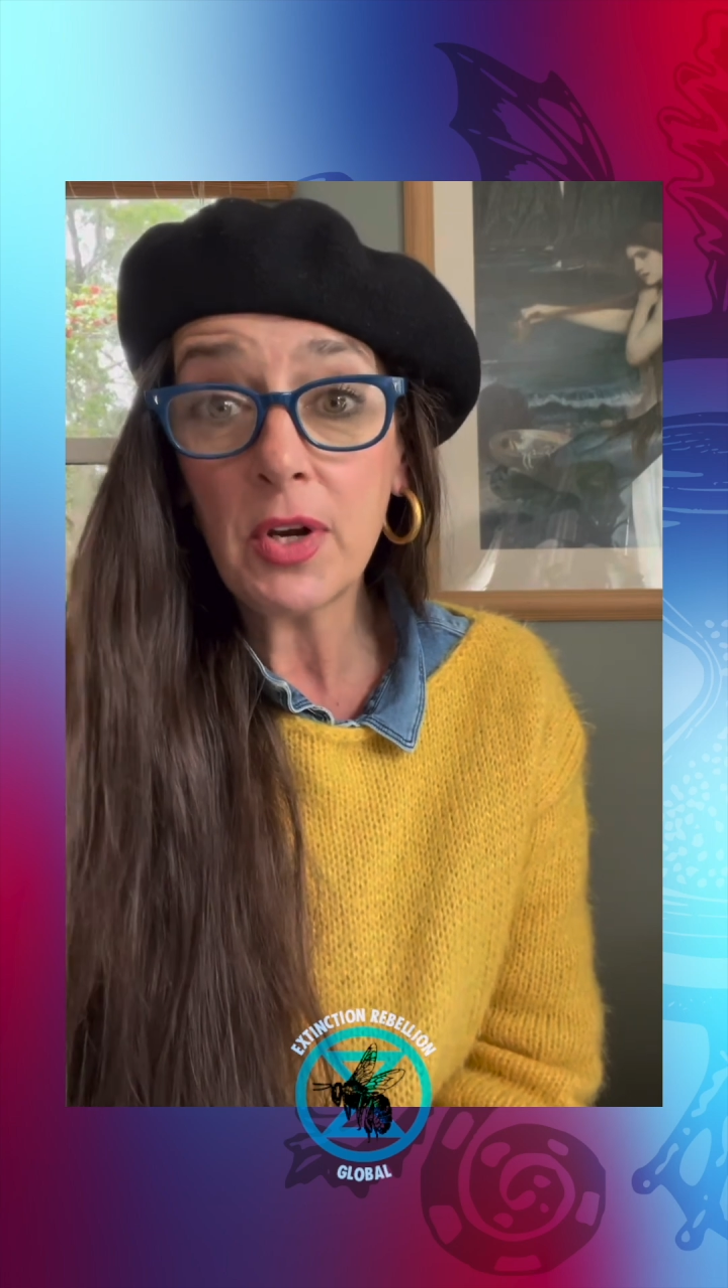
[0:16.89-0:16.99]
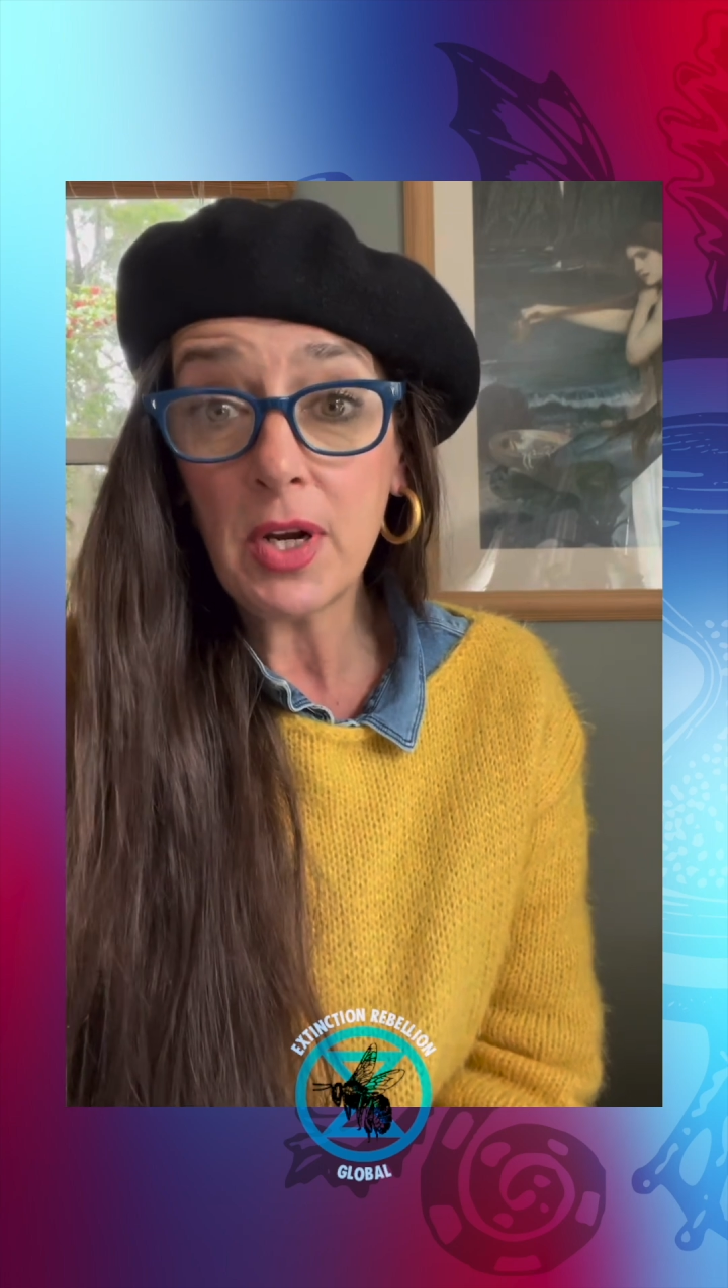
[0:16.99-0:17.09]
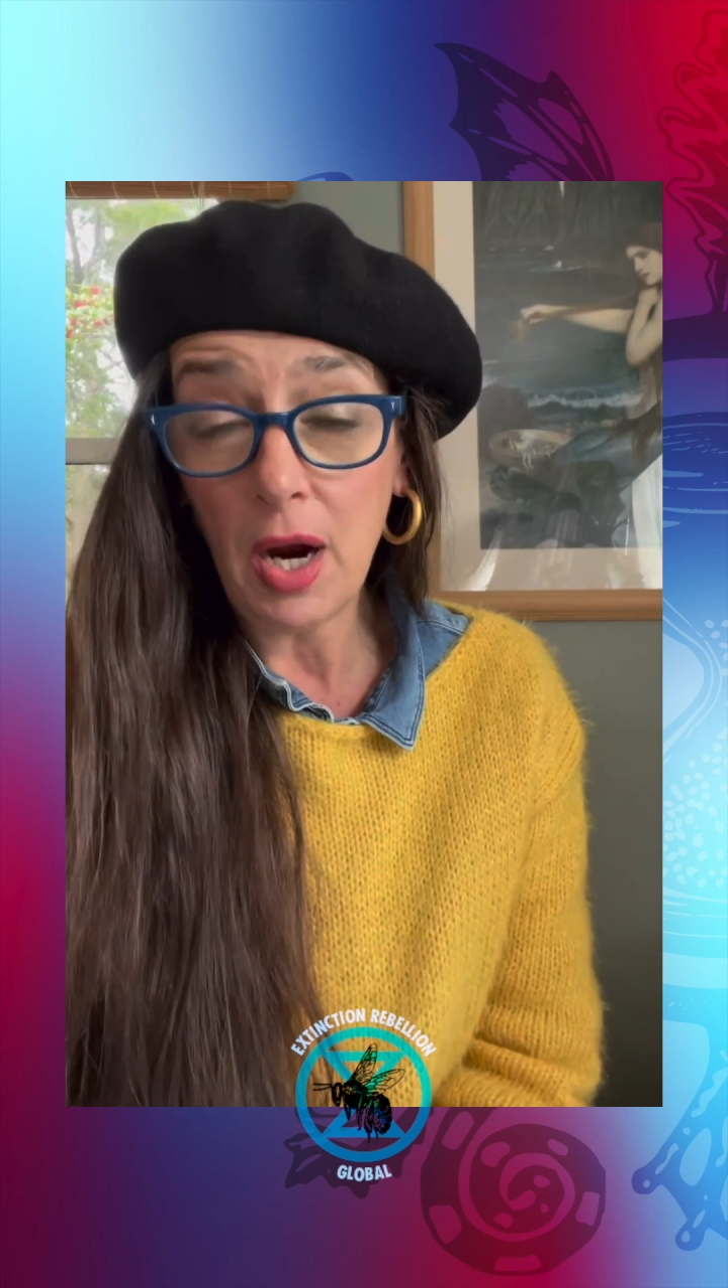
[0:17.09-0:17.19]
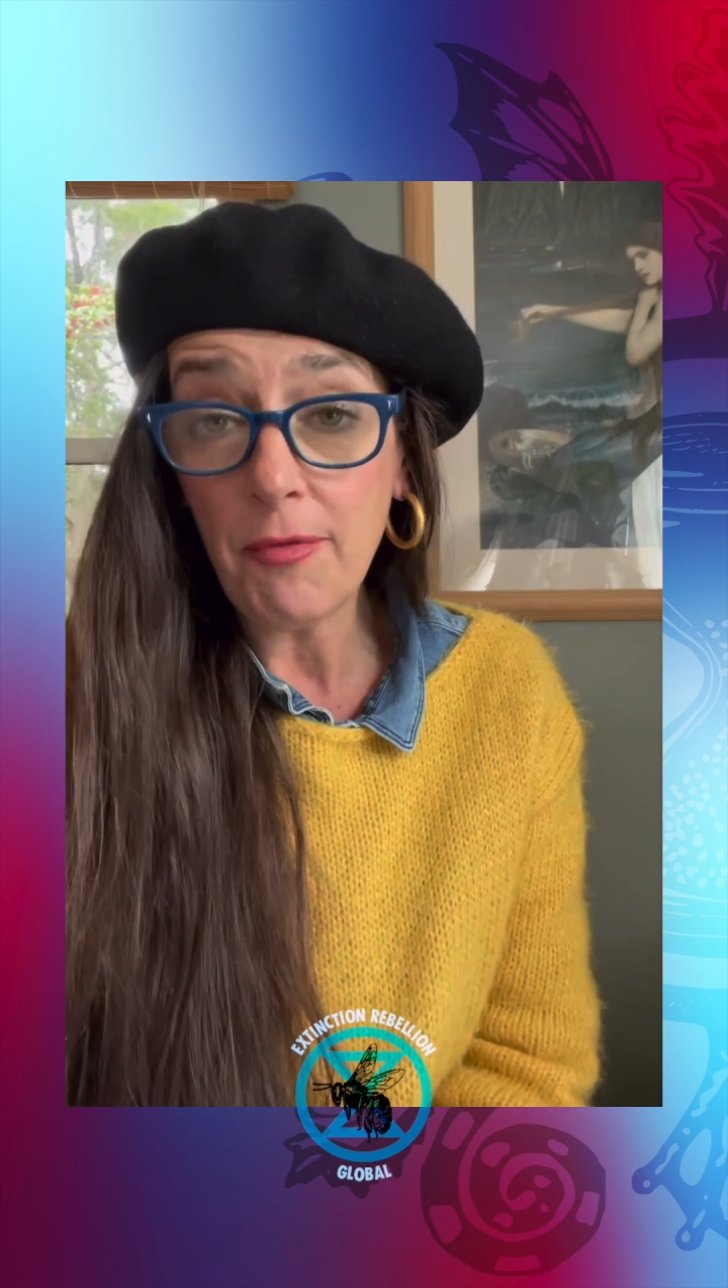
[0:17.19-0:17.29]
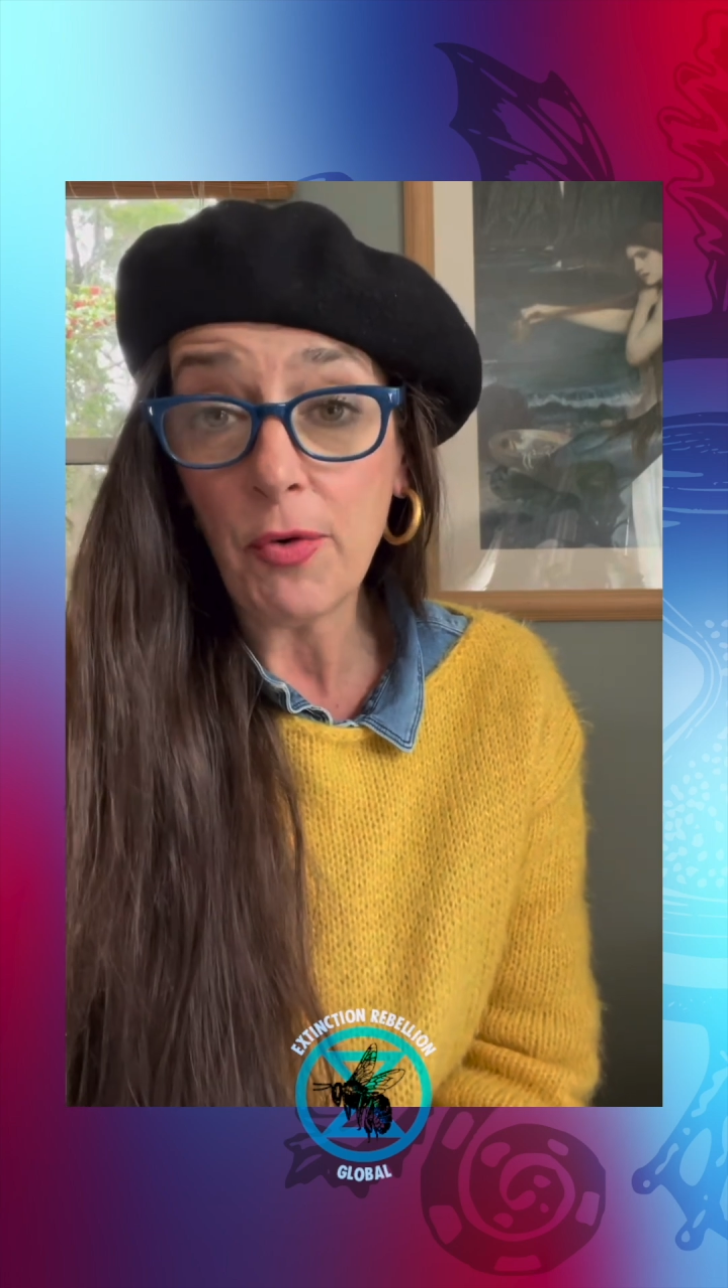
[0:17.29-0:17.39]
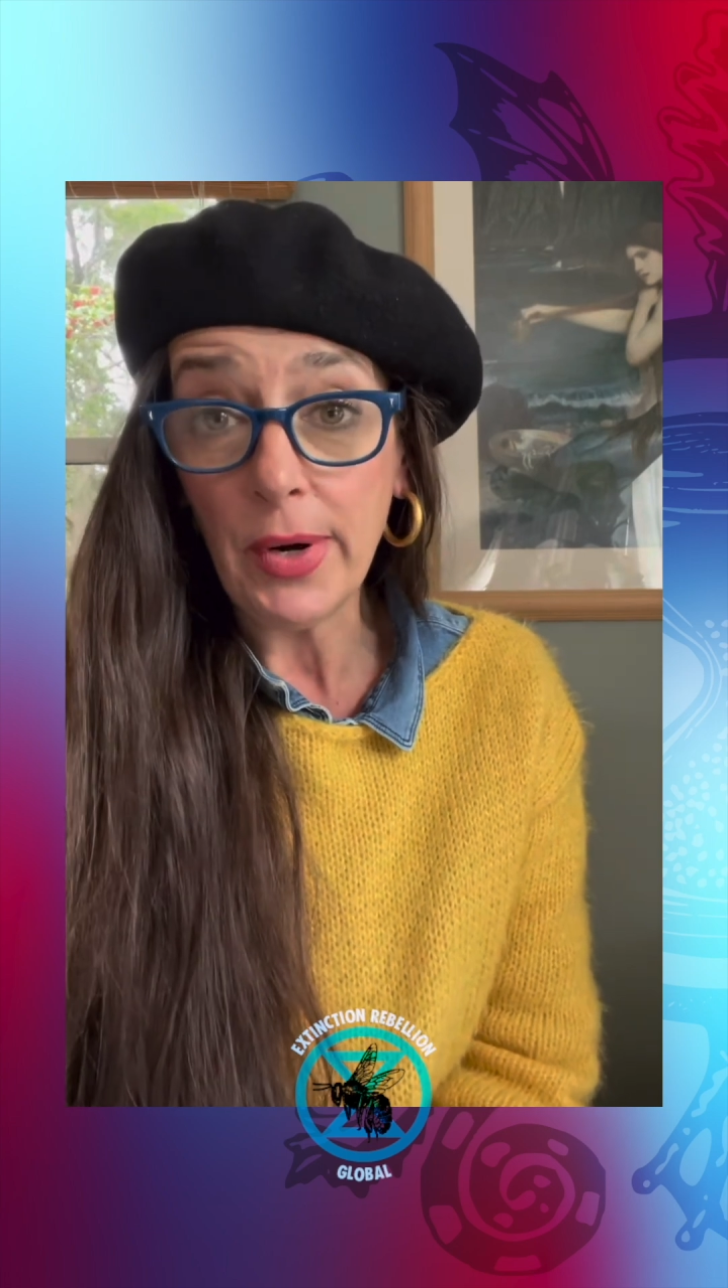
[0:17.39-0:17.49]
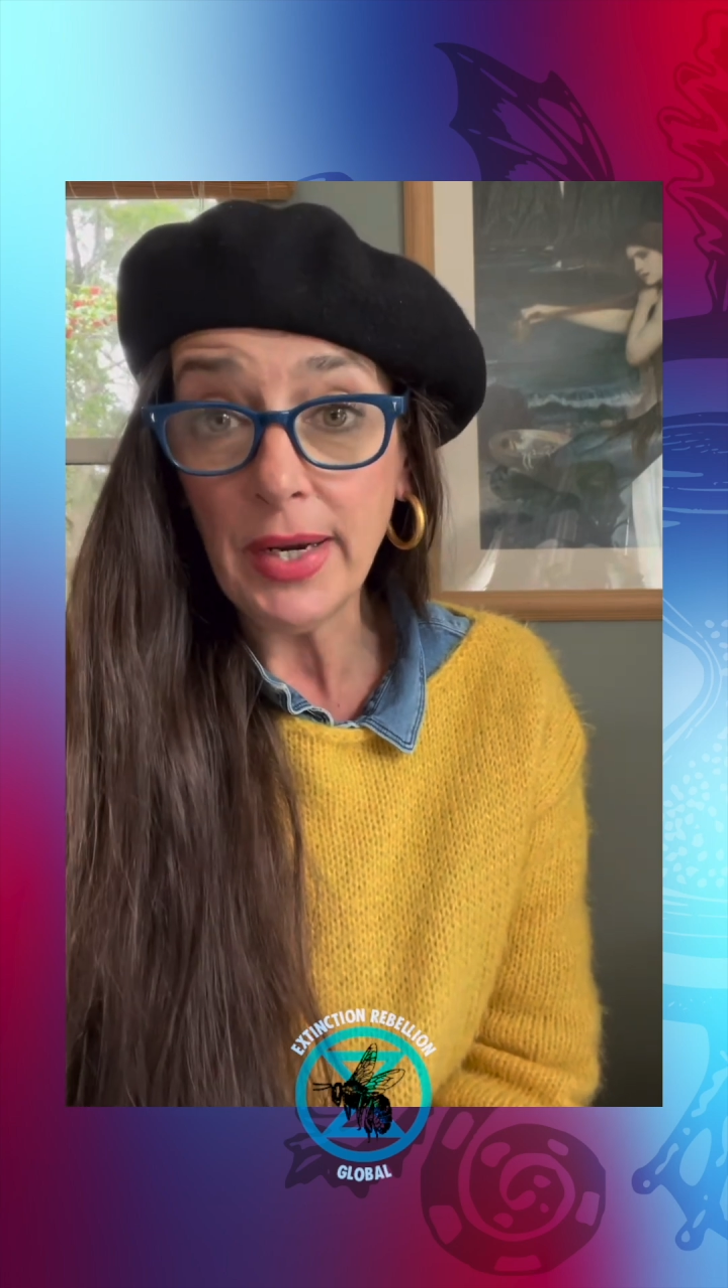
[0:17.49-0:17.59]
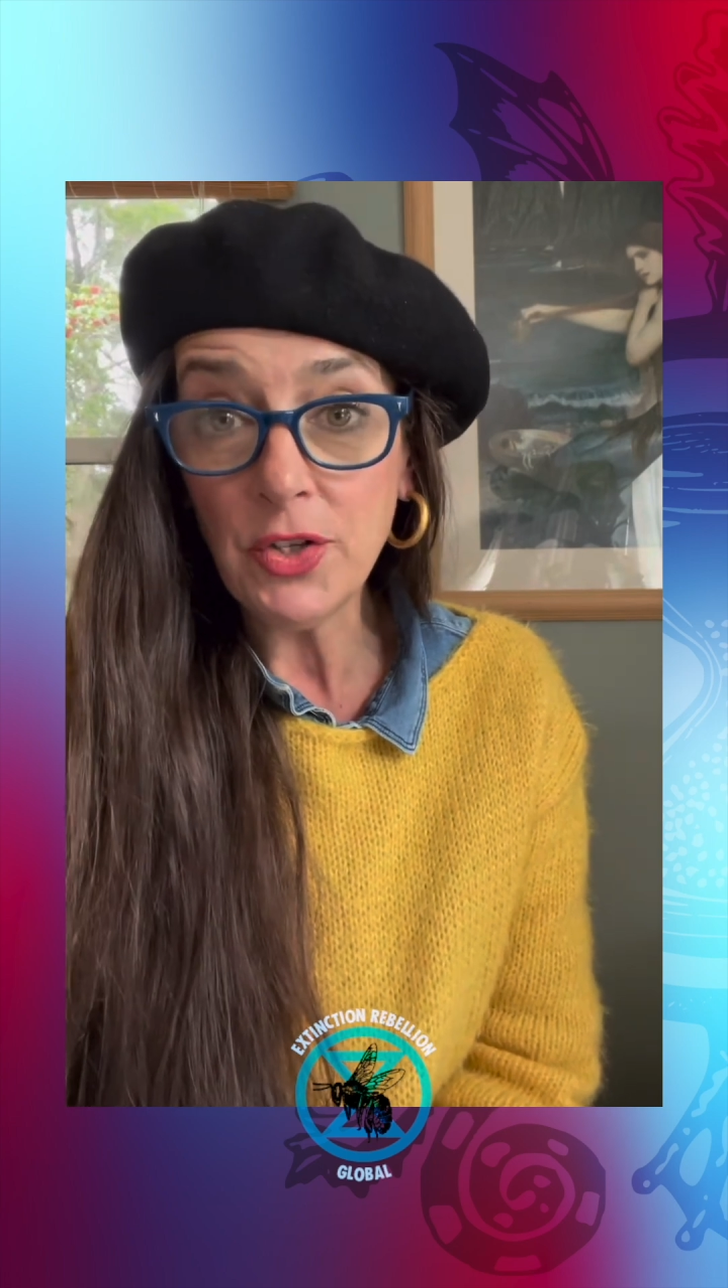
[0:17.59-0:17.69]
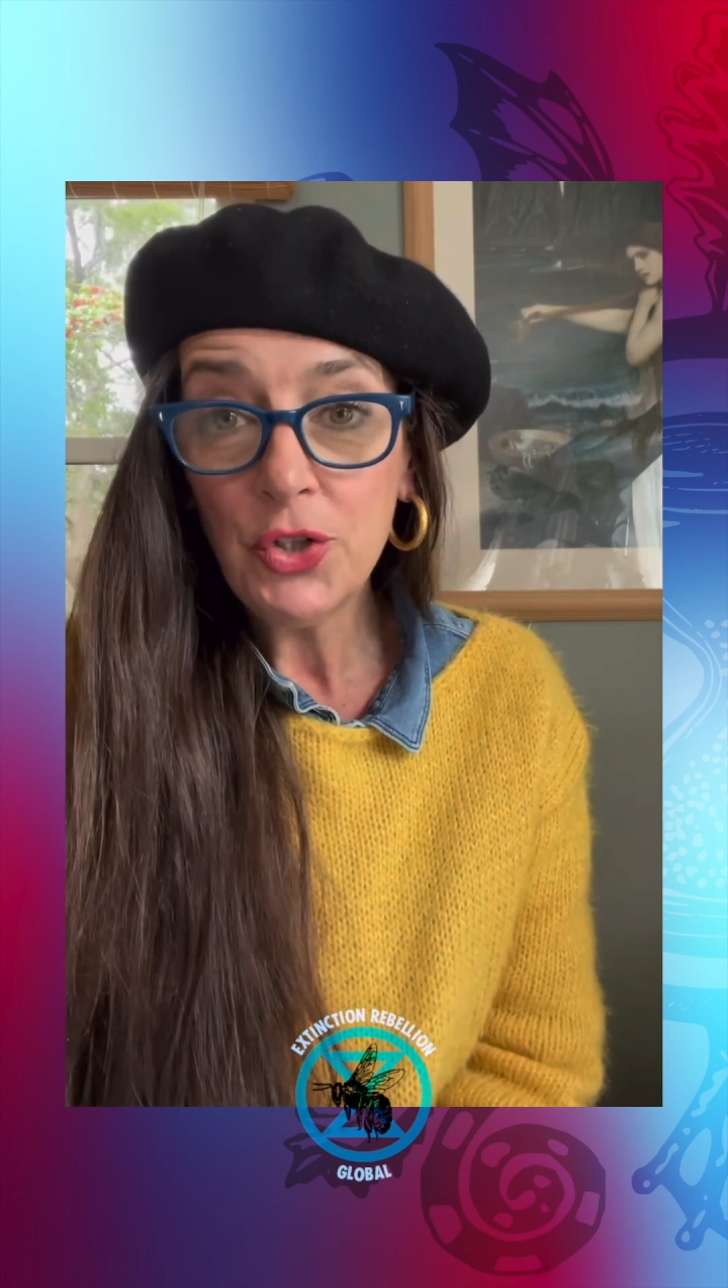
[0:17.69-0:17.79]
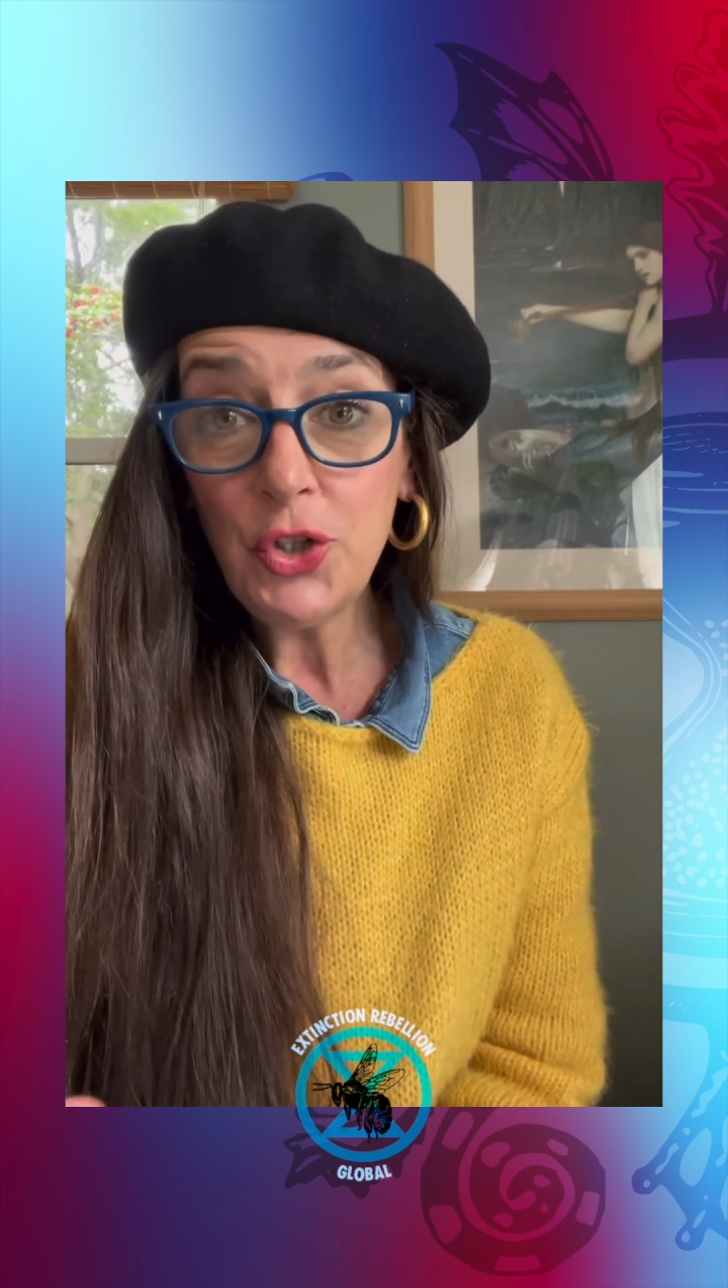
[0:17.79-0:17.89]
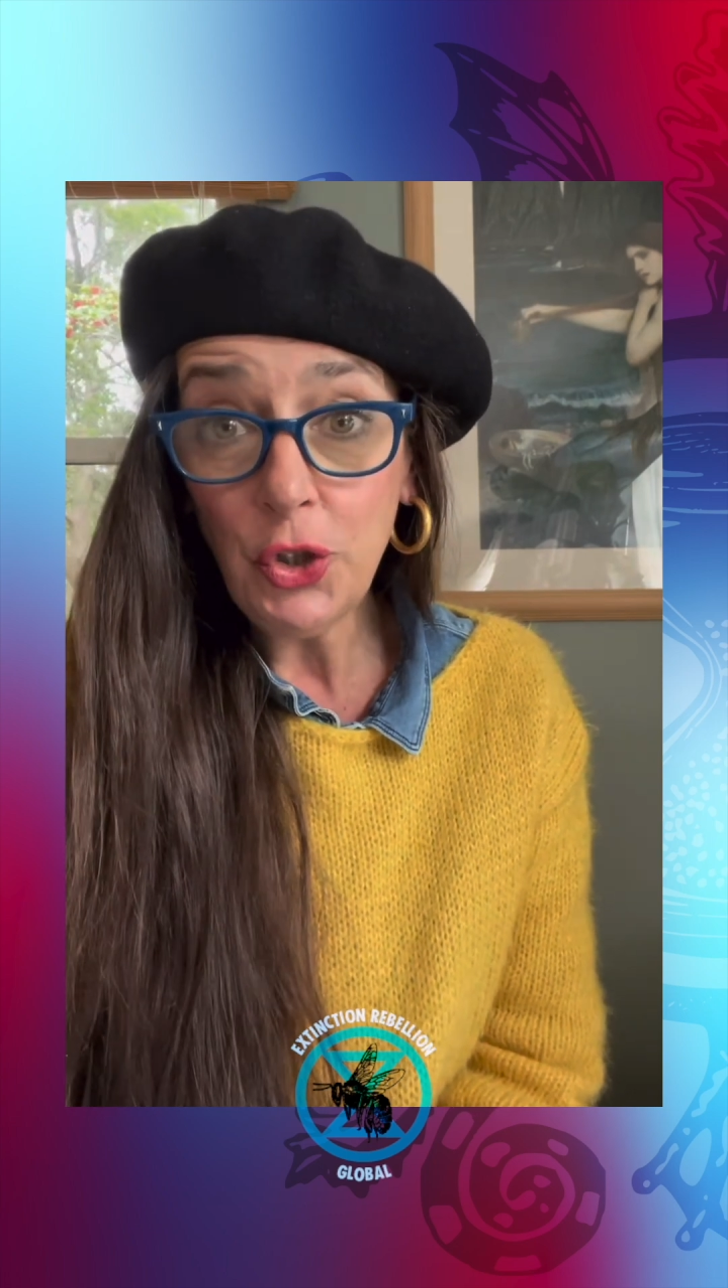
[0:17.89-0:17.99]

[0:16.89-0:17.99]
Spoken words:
coverage